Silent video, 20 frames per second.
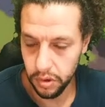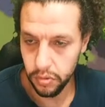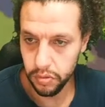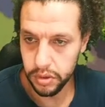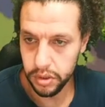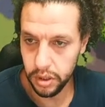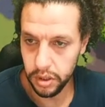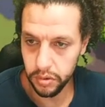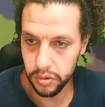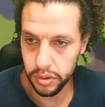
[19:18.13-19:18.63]

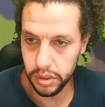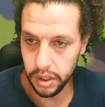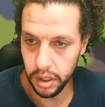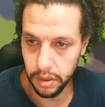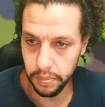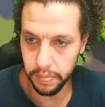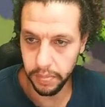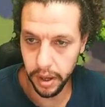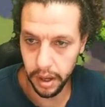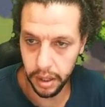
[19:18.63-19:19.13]
Always lose
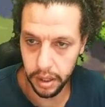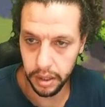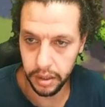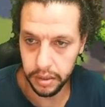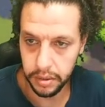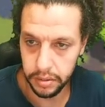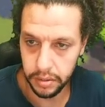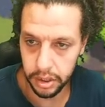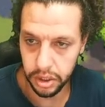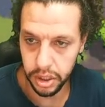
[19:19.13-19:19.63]
the
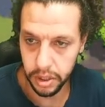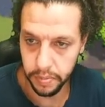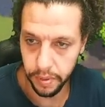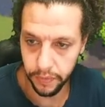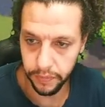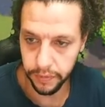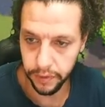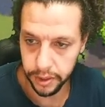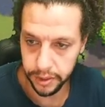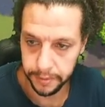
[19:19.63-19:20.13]
uh, the
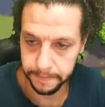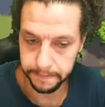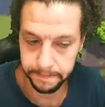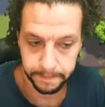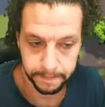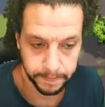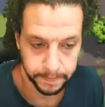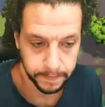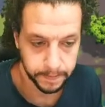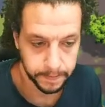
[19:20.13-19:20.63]
debuffing.
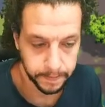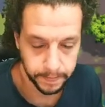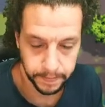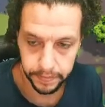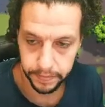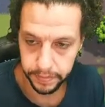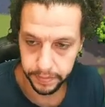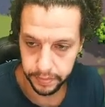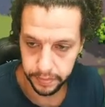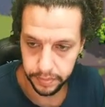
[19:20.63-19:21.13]

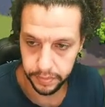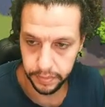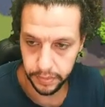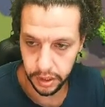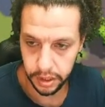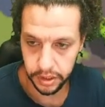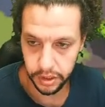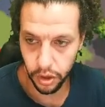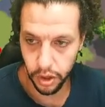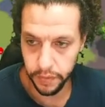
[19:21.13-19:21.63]

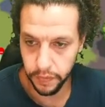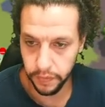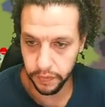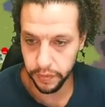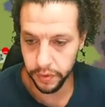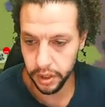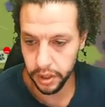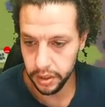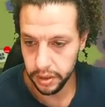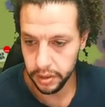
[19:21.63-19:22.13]
It's not even
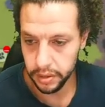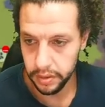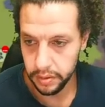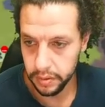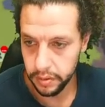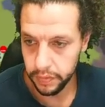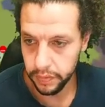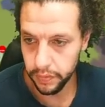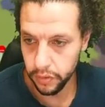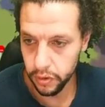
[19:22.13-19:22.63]
fair.
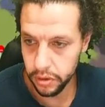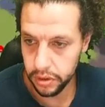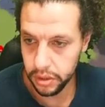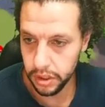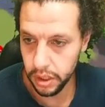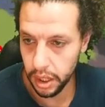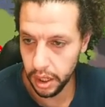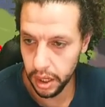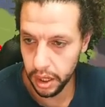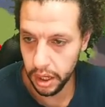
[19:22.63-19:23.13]

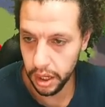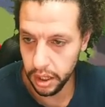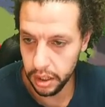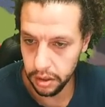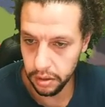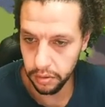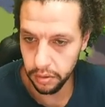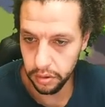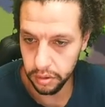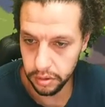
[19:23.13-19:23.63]
Forza
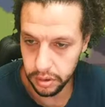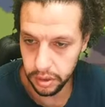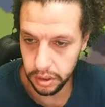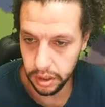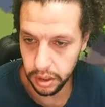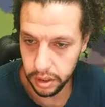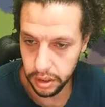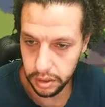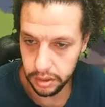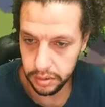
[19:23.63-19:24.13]
and oh,
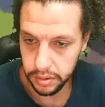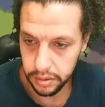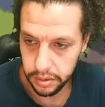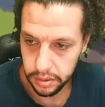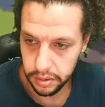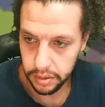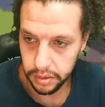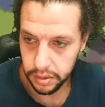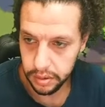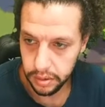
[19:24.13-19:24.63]
they got it.
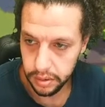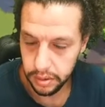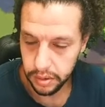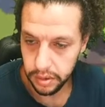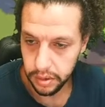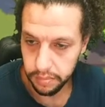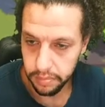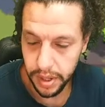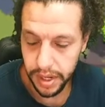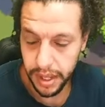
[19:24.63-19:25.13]

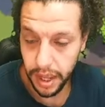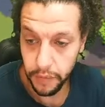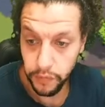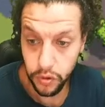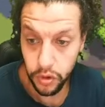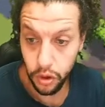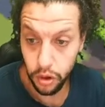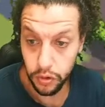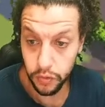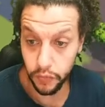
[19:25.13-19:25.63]
Many you
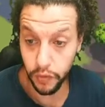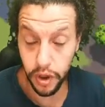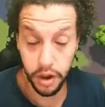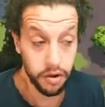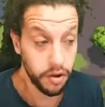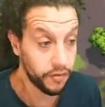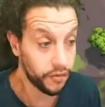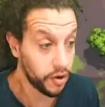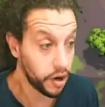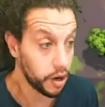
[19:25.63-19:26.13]
have to go
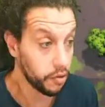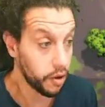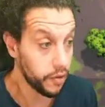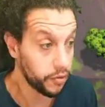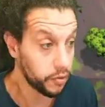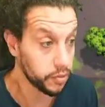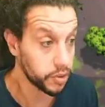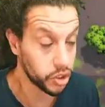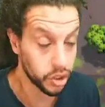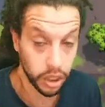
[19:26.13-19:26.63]
very far
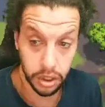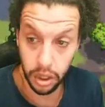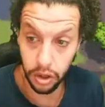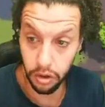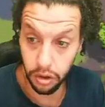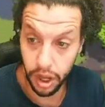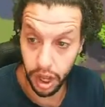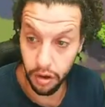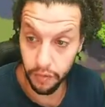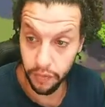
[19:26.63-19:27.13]
away from each
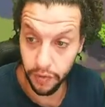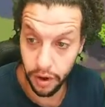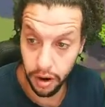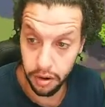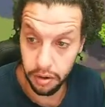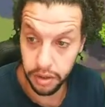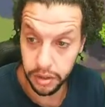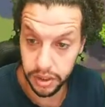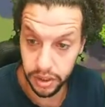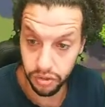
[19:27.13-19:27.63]
other. Look how
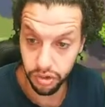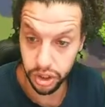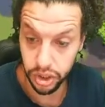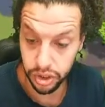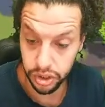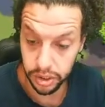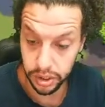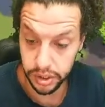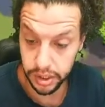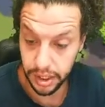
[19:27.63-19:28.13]
far it
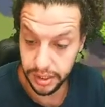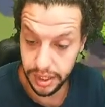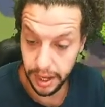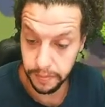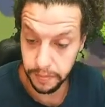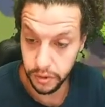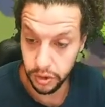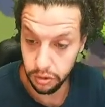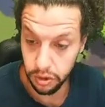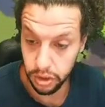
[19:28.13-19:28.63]
stretches. That's
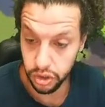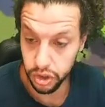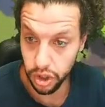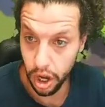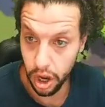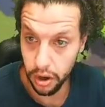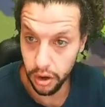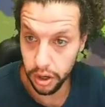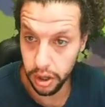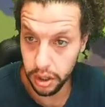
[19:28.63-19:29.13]
absolutely
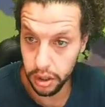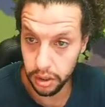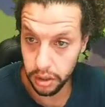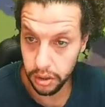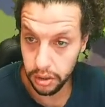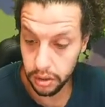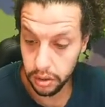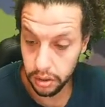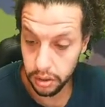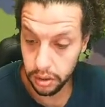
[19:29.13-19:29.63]
dark.
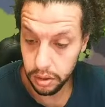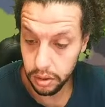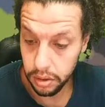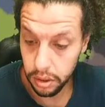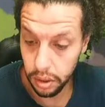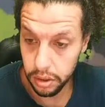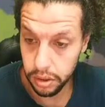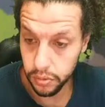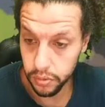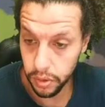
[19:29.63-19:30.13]

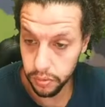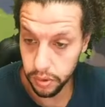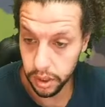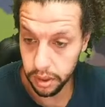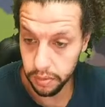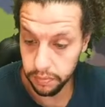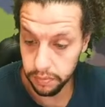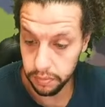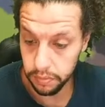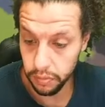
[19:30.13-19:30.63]
Oh, sweet.
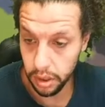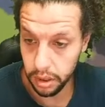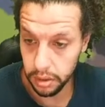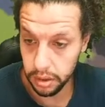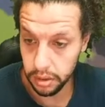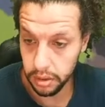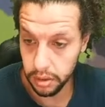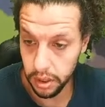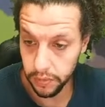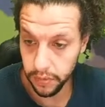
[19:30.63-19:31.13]
We can we
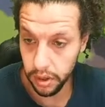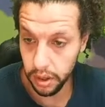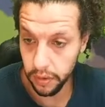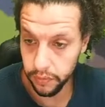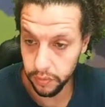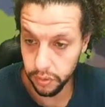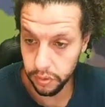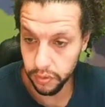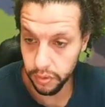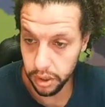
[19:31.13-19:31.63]
can give it
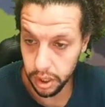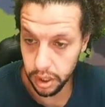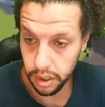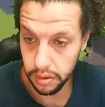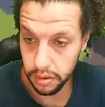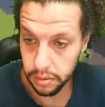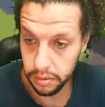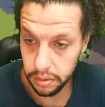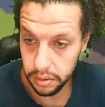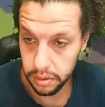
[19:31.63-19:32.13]
level three
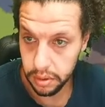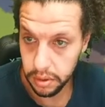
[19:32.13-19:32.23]
now.